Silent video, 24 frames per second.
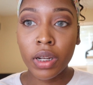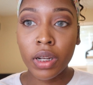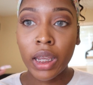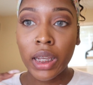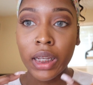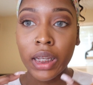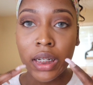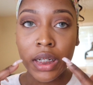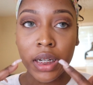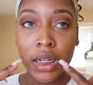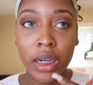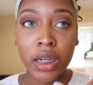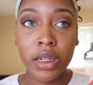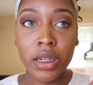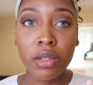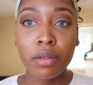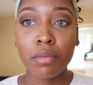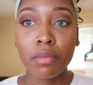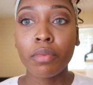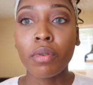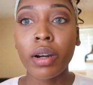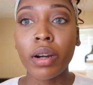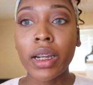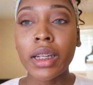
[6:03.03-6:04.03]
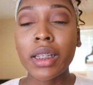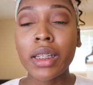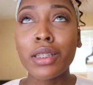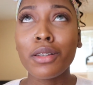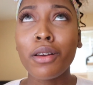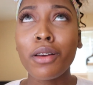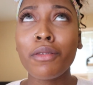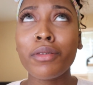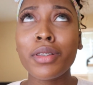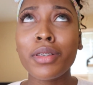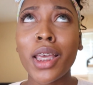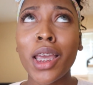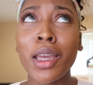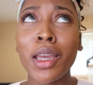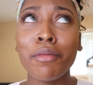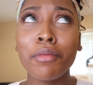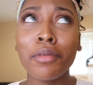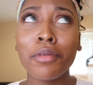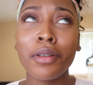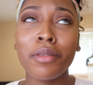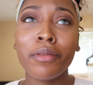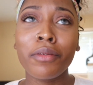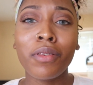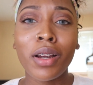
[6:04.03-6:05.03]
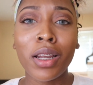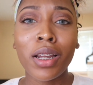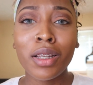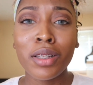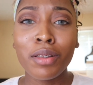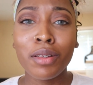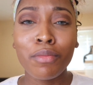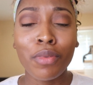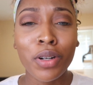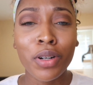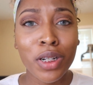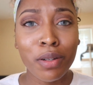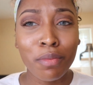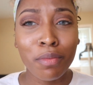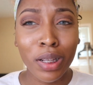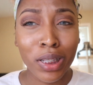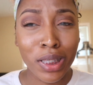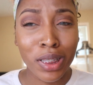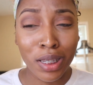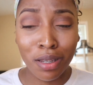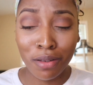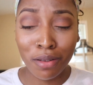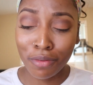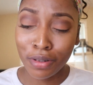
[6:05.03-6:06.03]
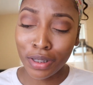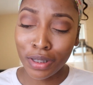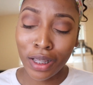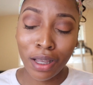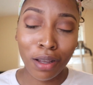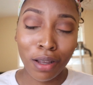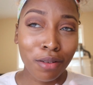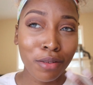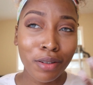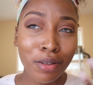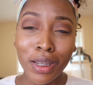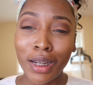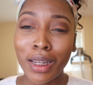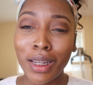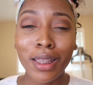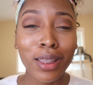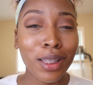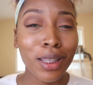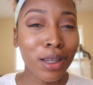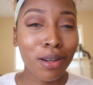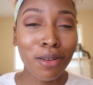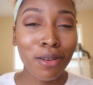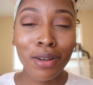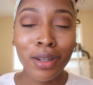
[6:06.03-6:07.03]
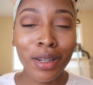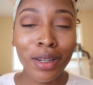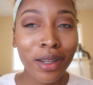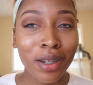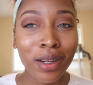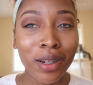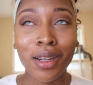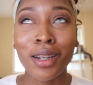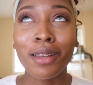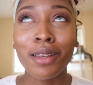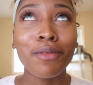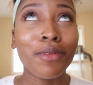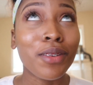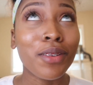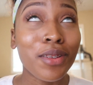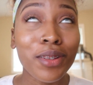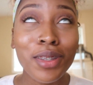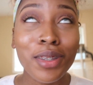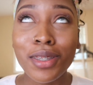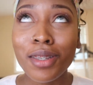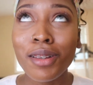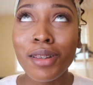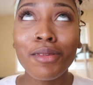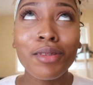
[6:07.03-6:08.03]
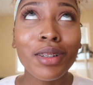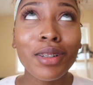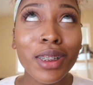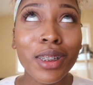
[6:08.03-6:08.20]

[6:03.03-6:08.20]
they can change the bracket. So I was able to finally brush my teeth without anything on there, and it felt so